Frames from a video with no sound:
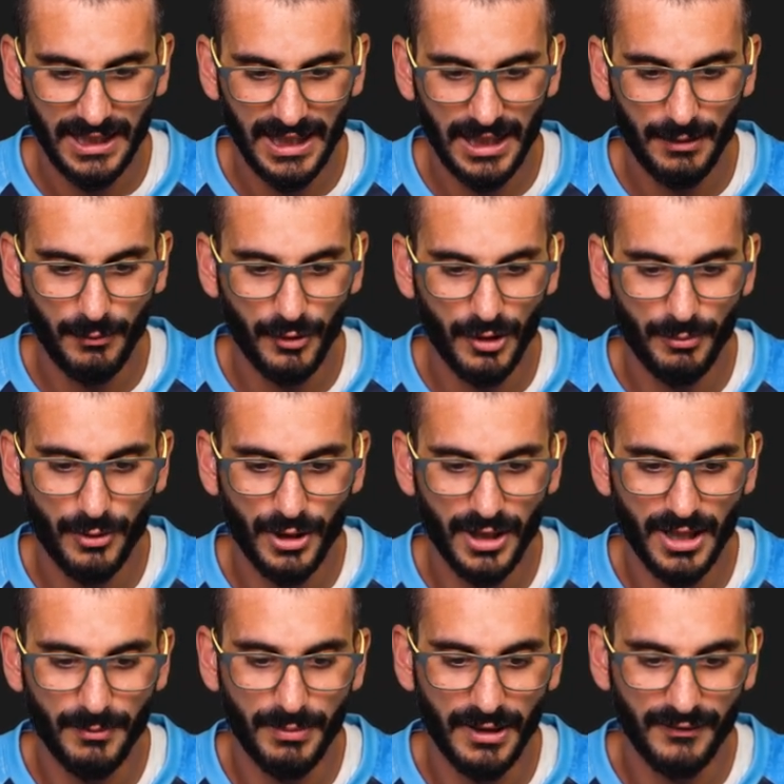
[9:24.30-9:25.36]
I'm gonna put it
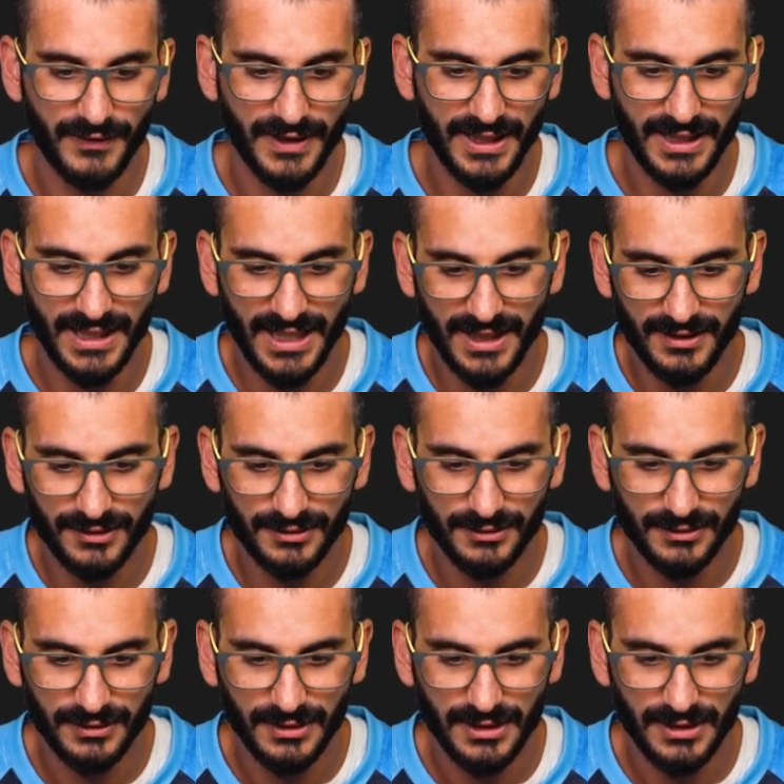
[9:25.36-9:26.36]
above here now